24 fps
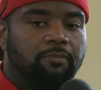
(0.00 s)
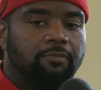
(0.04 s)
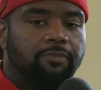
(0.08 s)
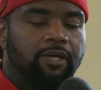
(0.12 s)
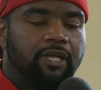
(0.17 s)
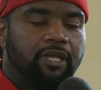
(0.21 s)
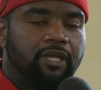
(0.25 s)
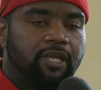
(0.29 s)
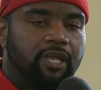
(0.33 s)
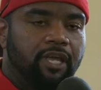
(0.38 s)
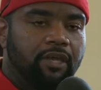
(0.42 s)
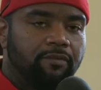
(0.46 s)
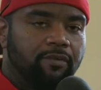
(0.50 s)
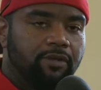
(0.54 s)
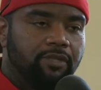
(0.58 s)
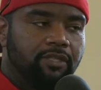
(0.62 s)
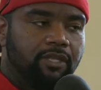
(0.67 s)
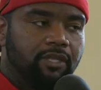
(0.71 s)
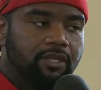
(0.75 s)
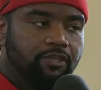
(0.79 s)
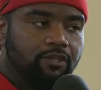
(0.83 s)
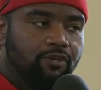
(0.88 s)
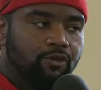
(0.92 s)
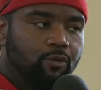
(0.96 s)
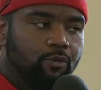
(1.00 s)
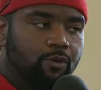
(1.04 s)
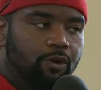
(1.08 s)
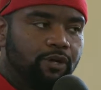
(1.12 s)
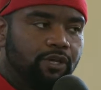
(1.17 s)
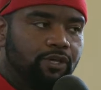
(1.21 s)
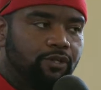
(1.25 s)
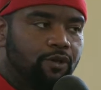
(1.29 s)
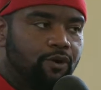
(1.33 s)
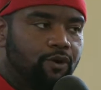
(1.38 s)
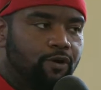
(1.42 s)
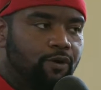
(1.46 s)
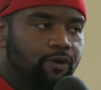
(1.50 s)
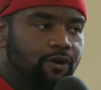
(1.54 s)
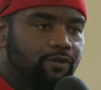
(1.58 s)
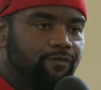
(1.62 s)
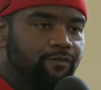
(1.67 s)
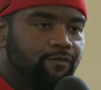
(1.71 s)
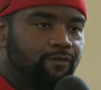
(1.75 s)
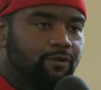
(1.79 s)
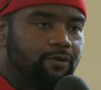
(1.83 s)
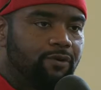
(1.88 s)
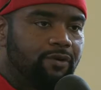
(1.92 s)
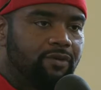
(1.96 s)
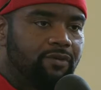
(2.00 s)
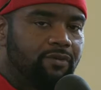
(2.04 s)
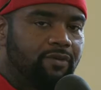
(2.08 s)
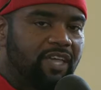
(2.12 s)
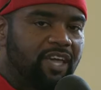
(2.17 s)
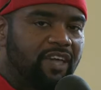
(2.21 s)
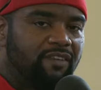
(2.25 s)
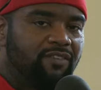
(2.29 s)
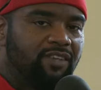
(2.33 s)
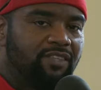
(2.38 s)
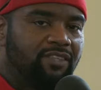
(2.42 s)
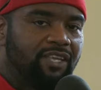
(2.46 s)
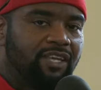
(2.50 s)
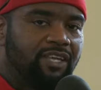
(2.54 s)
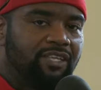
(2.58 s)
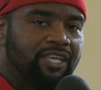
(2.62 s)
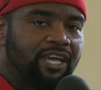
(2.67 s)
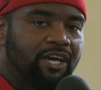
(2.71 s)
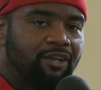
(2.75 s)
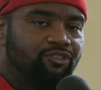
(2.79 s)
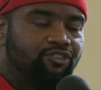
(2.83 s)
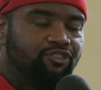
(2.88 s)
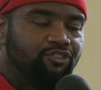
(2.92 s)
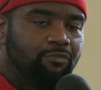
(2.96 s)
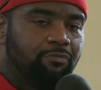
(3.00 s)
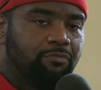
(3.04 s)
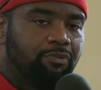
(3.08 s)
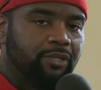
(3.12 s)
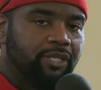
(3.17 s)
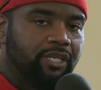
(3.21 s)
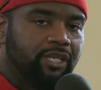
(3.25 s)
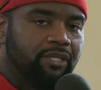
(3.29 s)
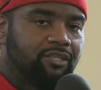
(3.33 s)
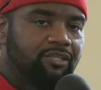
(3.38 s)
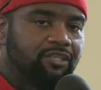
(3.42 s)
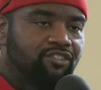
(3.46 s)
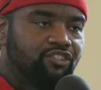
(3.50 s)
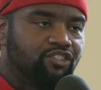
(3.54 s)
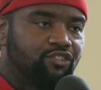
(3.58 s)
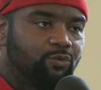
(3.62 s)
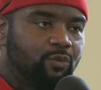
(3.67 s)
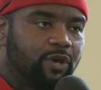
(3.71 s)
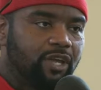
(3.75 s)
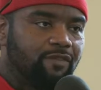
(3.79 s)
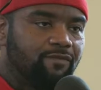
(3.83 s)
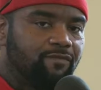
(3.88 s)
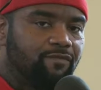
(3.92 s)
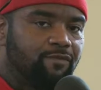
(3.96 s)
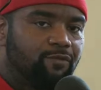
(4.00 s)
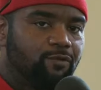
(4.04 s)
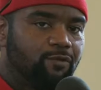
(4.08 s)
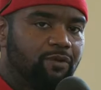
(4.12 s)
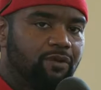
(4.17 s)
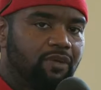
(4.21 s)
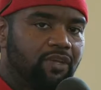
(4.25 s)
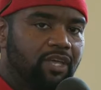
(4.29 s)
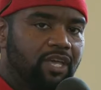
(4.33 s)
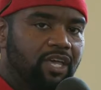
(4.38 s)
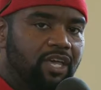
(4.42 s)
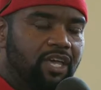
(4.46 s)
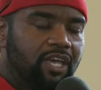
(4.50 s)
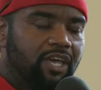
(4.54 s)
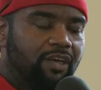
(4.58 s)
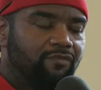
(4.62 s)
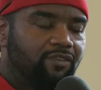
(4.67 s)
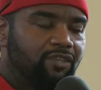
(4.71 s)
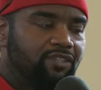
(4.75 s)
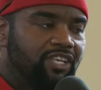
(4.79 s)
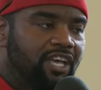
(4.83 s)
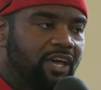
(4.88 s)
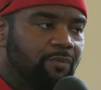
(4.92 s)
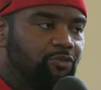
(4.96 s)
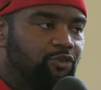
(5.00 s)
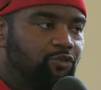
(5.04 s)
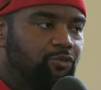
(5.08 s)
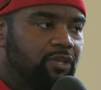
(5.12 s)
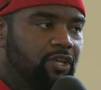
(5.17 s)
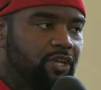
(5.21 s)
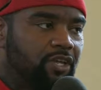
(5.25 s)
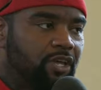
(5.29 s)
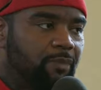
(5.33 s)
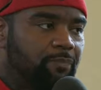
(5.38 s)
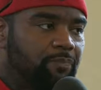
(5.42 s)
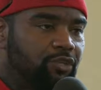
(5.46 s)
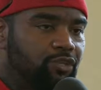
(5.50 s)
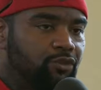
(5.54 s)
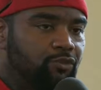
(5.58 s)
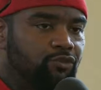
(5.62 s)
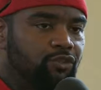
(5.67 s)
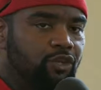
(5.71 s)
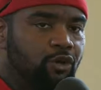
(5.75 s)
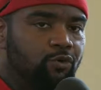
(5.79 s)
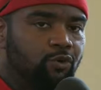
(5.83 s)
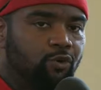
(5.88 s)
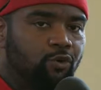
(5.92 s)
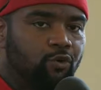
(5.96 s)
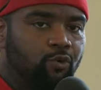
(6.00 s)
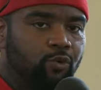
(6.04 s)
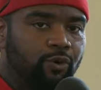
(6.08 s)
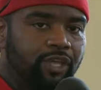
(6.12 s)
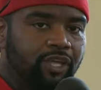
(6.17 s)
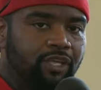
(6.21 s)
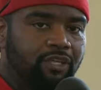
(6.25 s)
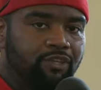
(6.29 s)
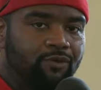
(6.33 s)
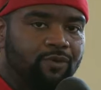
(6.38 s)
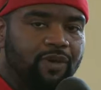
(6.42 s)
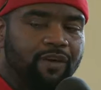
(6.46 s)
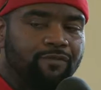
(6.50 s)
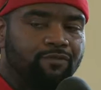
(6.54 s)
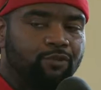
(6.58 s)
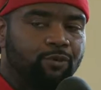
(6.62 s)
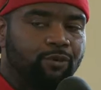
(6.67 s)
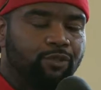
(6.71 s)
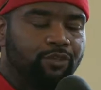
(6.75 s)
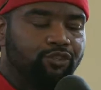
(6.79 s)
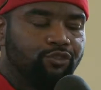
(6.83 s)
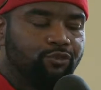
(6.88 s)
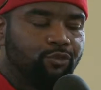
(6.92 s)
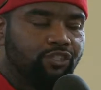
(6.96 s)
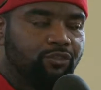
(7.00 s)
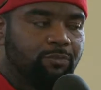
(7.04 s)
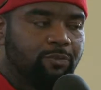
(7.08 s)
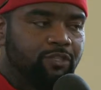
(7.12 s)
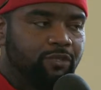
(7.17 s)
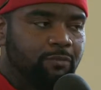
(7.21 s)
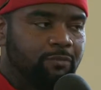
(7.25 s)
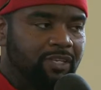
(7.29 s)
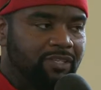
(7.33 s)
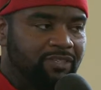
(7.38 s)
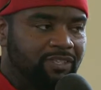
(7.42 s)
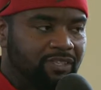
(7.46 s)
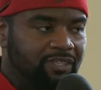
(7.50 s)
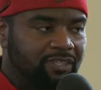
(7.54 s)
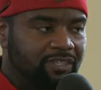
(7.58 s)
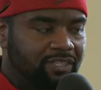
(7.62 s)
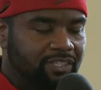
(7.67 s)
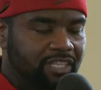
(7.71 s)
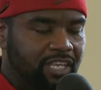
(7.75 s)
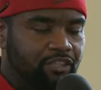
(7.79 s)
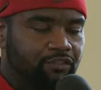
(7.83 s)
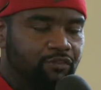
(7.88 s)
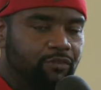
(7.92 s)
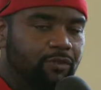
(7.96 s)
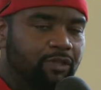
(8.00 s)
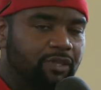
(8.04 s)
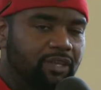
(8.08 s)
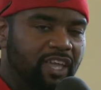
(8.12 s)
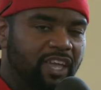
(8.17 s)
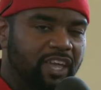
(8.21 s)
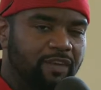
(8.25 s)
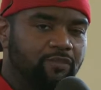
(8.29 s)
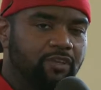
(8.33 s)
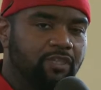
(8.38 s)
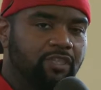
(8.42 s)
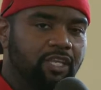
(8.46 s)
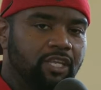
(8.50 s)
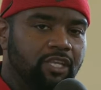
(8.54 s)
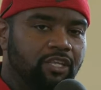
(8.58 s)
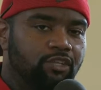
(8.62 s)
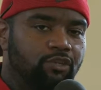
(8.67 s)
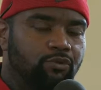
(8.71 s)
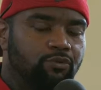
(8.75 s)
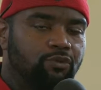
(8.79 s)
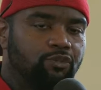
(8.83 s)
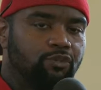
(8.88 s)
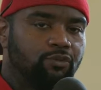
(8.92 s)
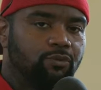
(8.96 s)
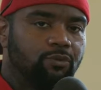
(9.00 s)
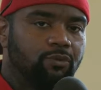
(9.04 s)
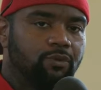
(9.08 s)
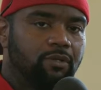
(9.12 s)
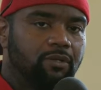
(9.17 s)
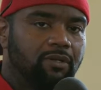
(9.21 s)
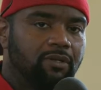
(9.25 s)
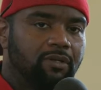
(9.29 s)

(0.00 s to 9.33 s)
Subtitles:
But everything you're working hard for, everything now that you're bleeding and sweating for, every time you get up and you don't quit, you have no other choice but to be successful in everything you do.